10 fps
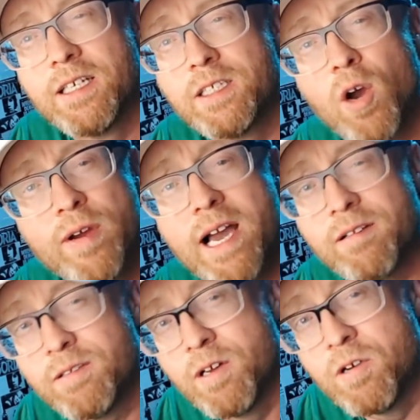going out
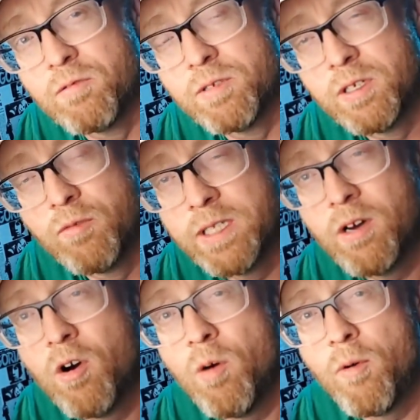alone when
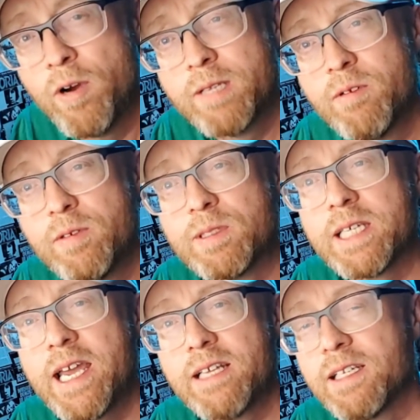the whole point of the movie was,
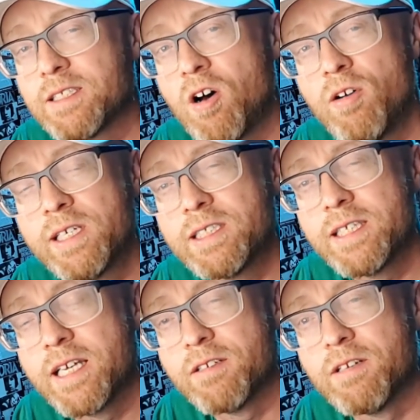hey, let's all get
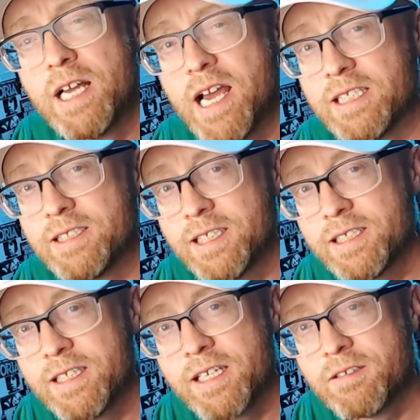together and stick
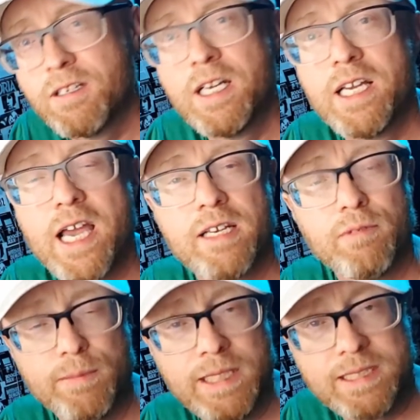together and it will
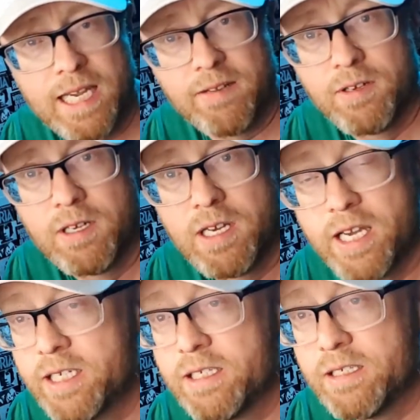be safe. And
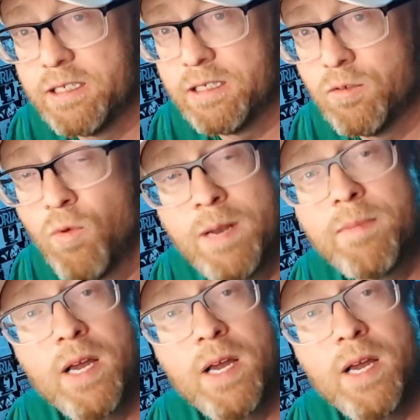then one by